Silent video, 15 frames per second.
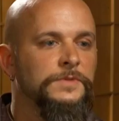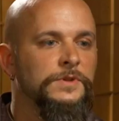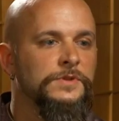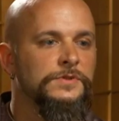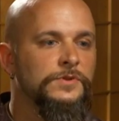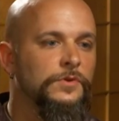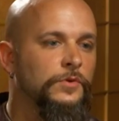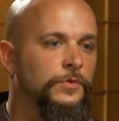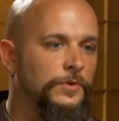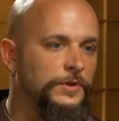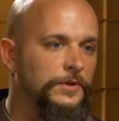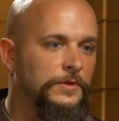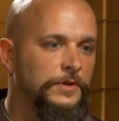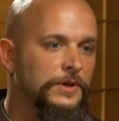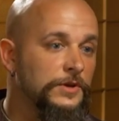So
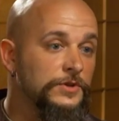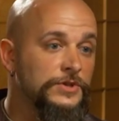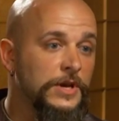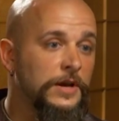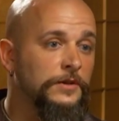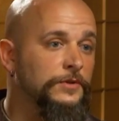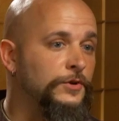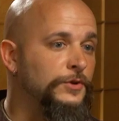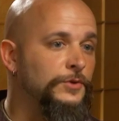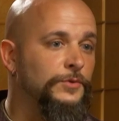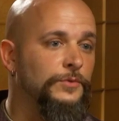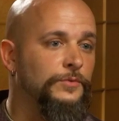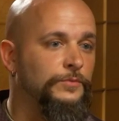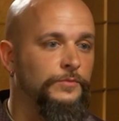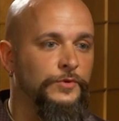in your childhood,
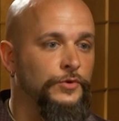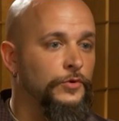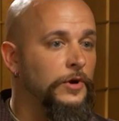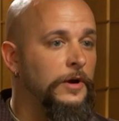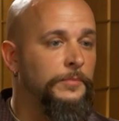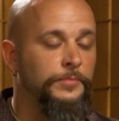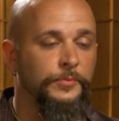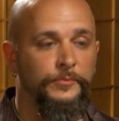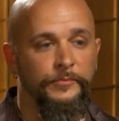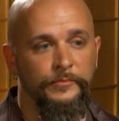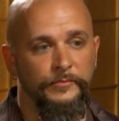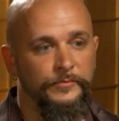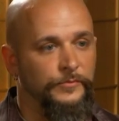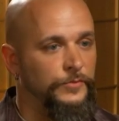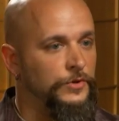you grew up,
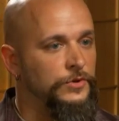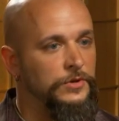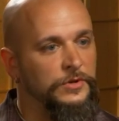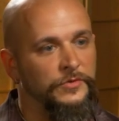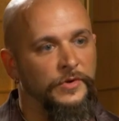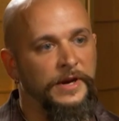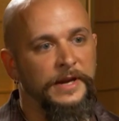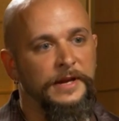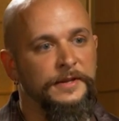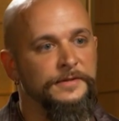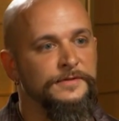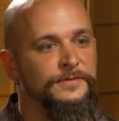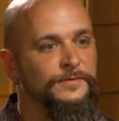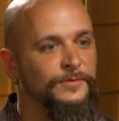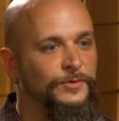good
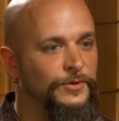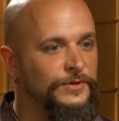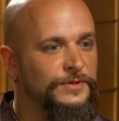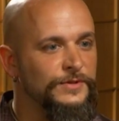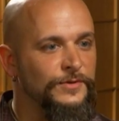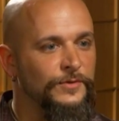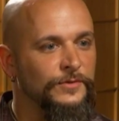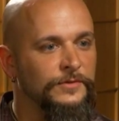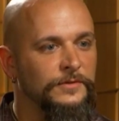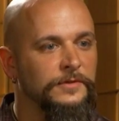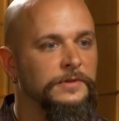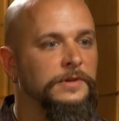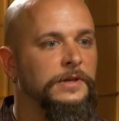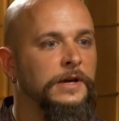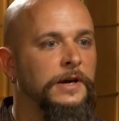grades, good student,
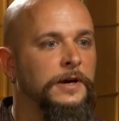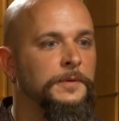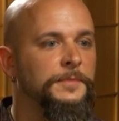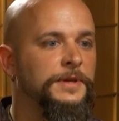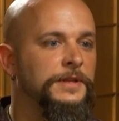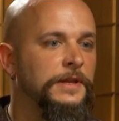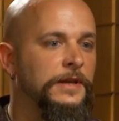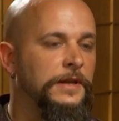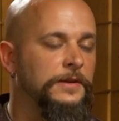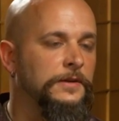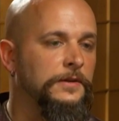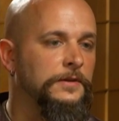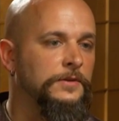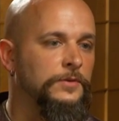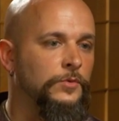and then
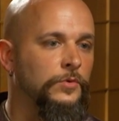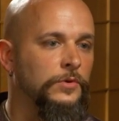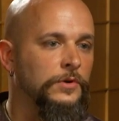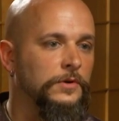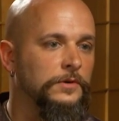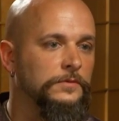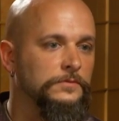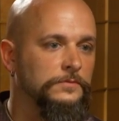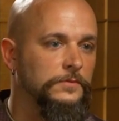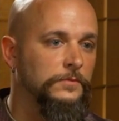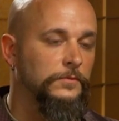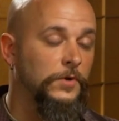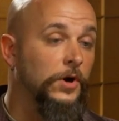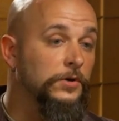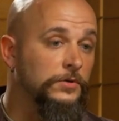your
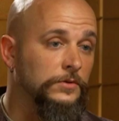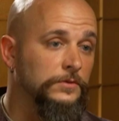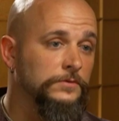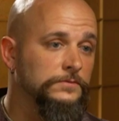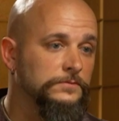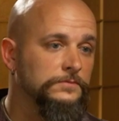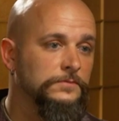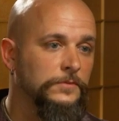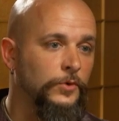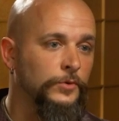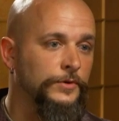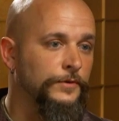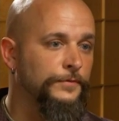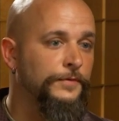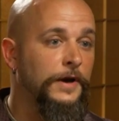uncle, or
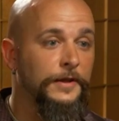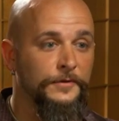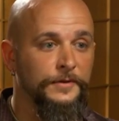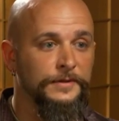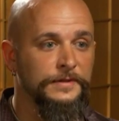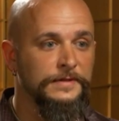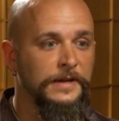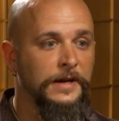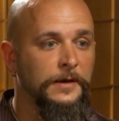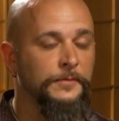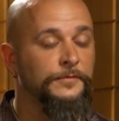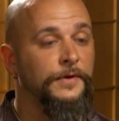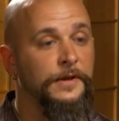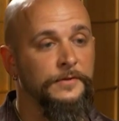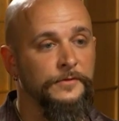your father at the time,
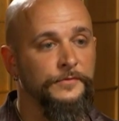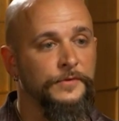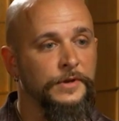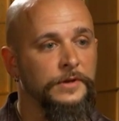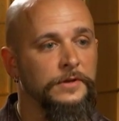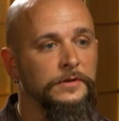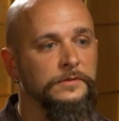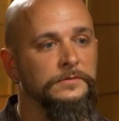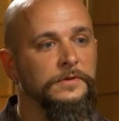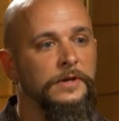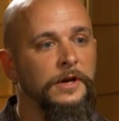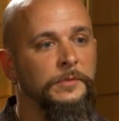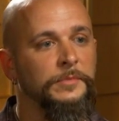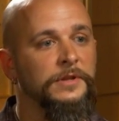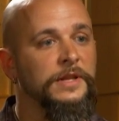father figure,
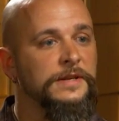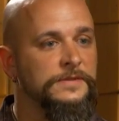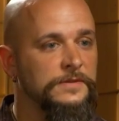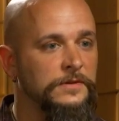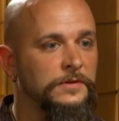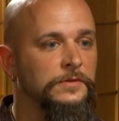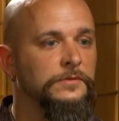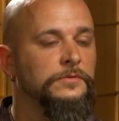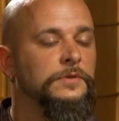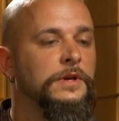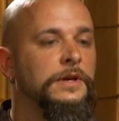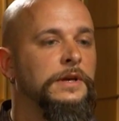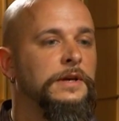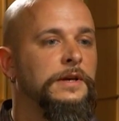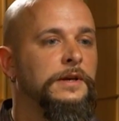molested you.
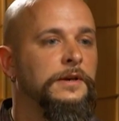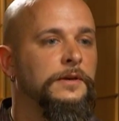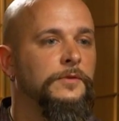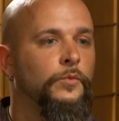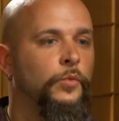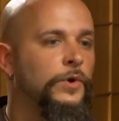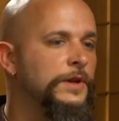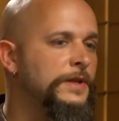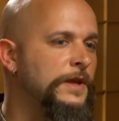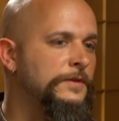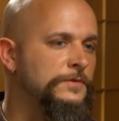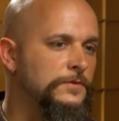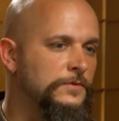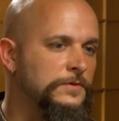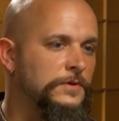What did that
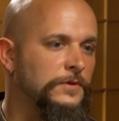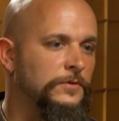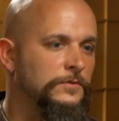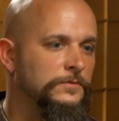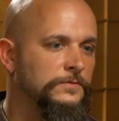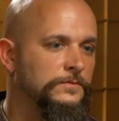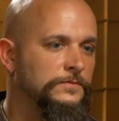do to you?